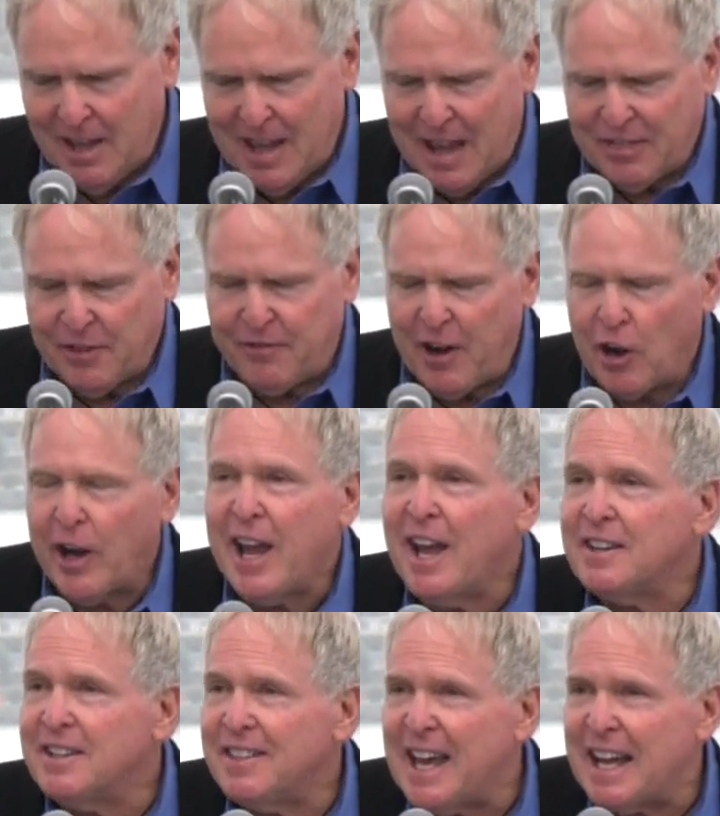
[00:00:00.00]
At the very
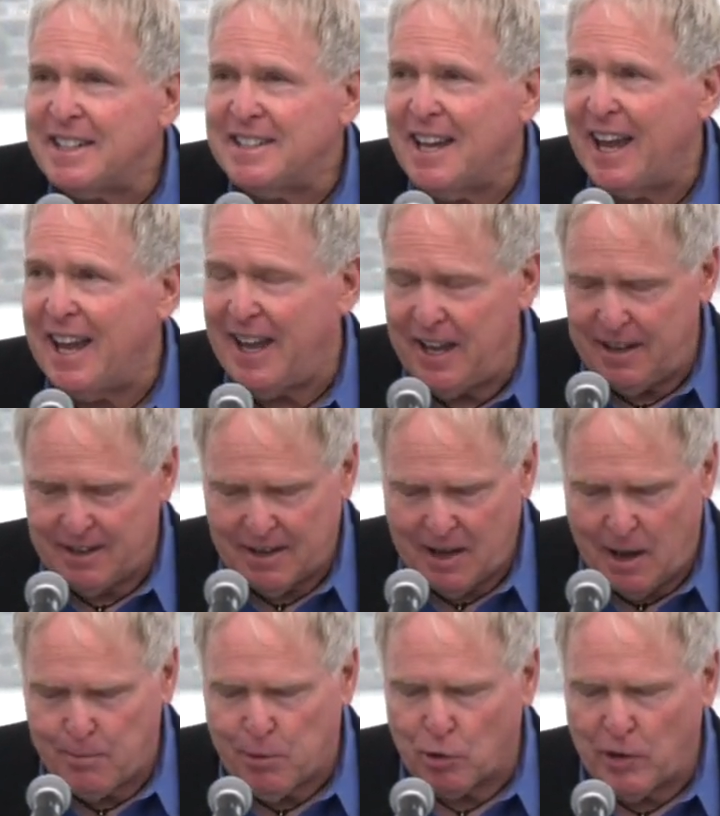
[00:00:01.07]
end of that day,
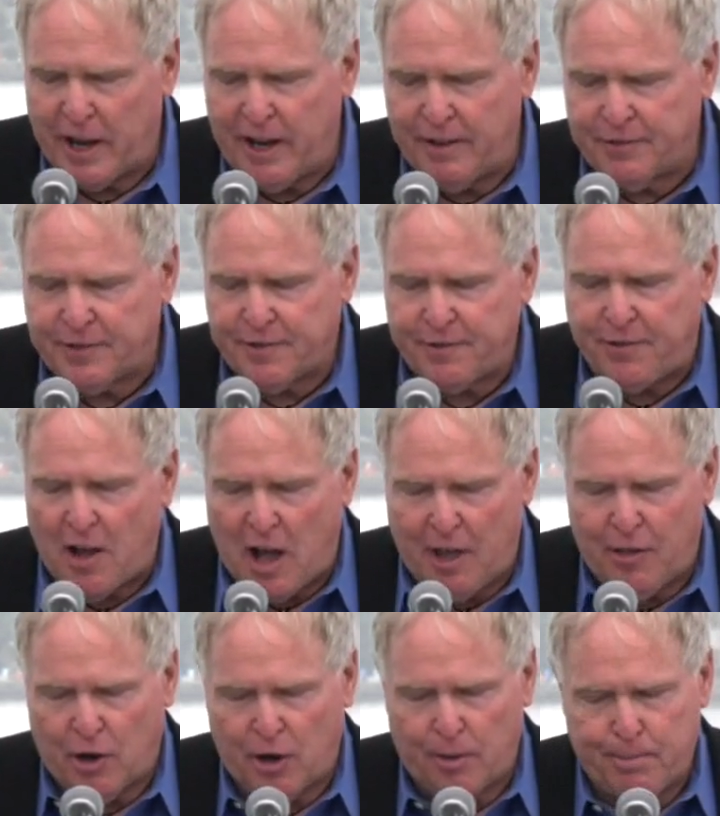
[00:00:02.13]
a bereaved
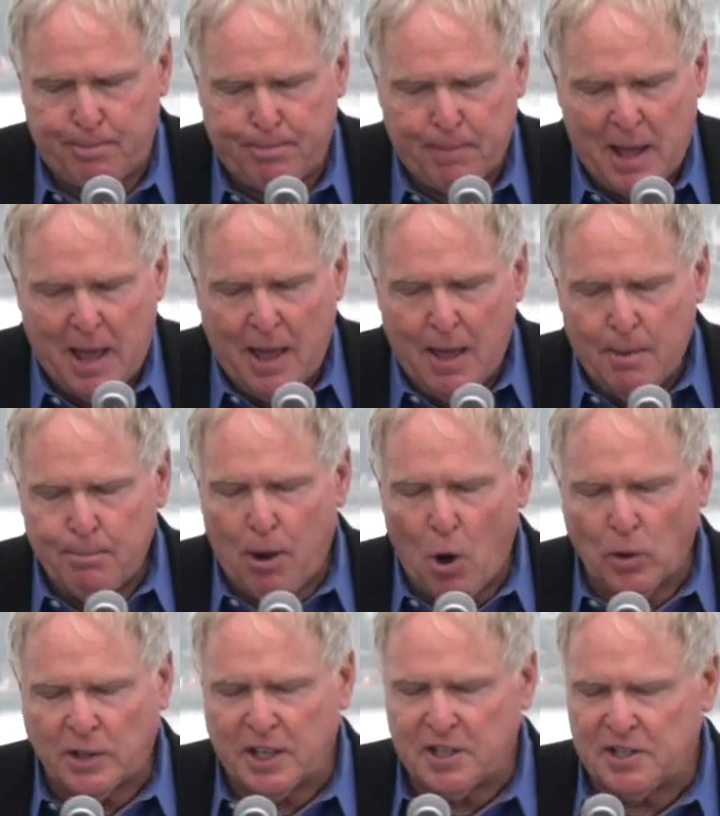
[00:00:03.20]
father
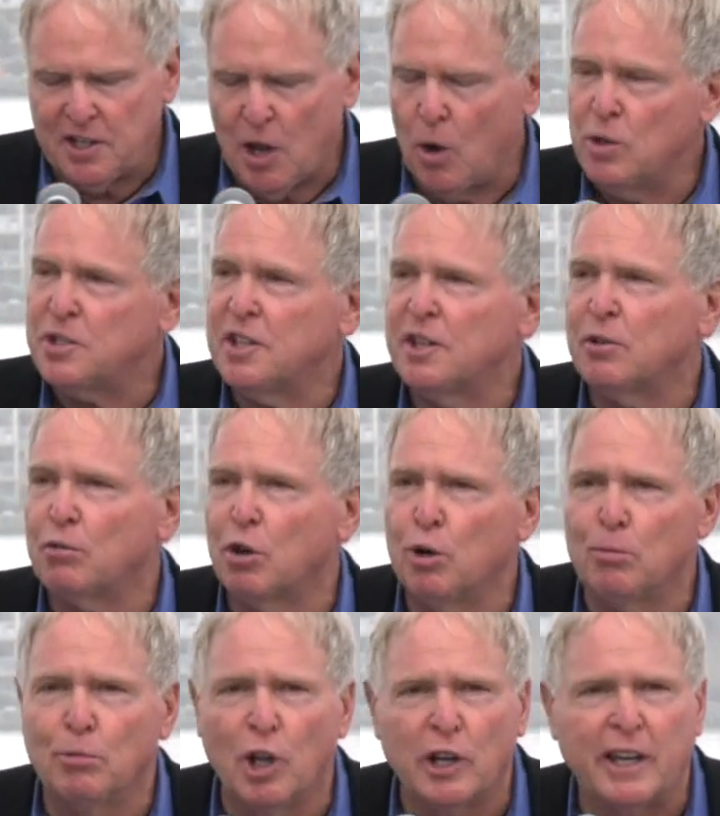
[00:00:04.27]
poked his nose in the
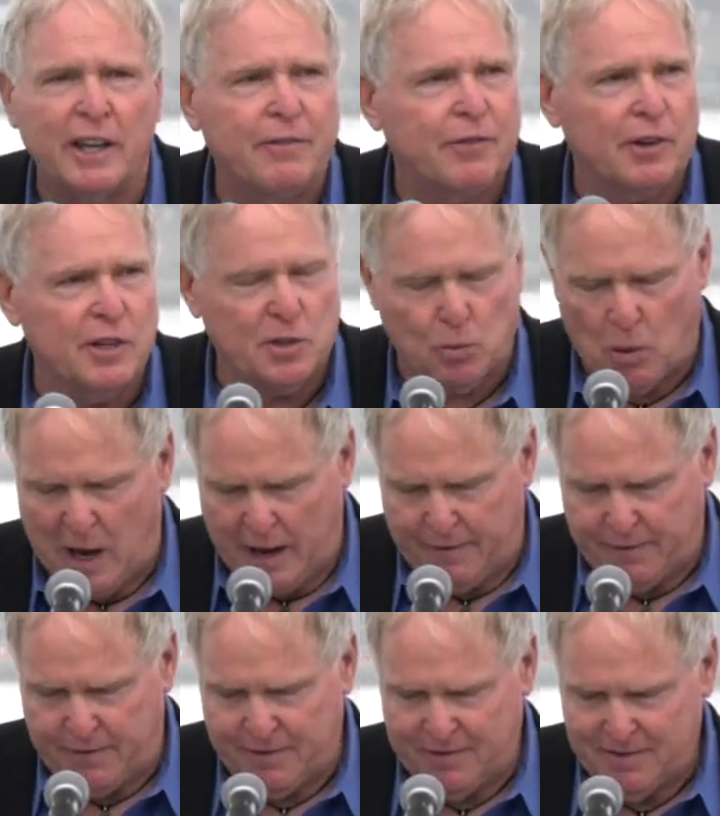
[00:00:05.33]
room looking for his
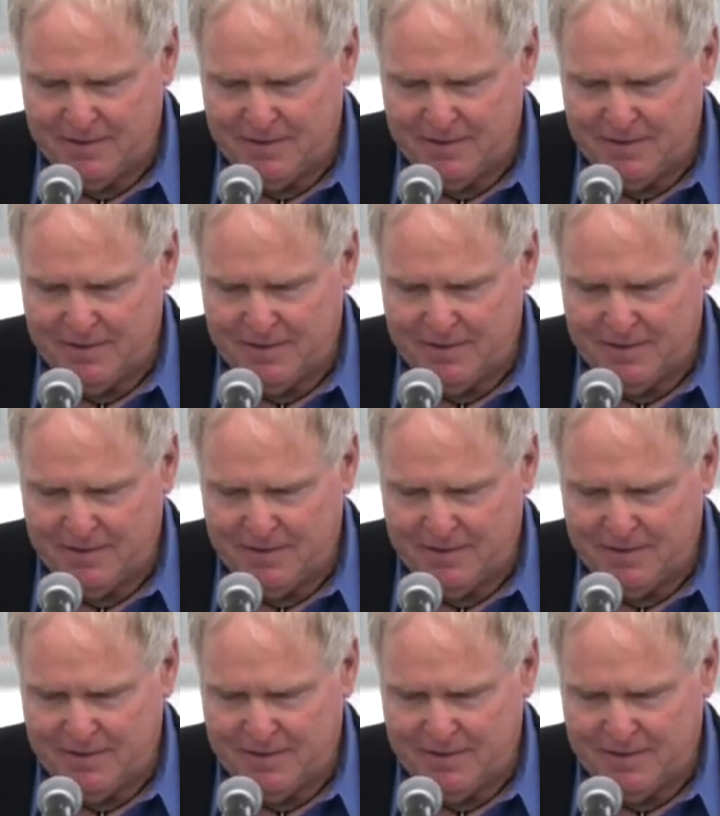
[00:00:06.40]
wife.